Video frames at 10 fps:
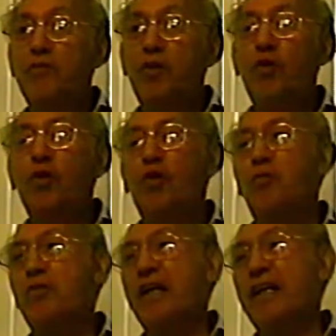oh
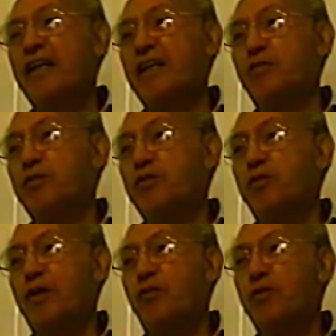man,
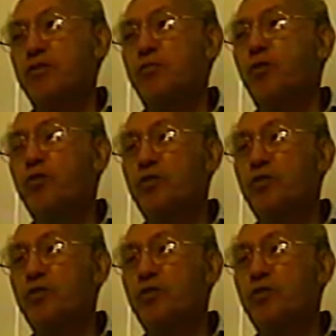before I was born.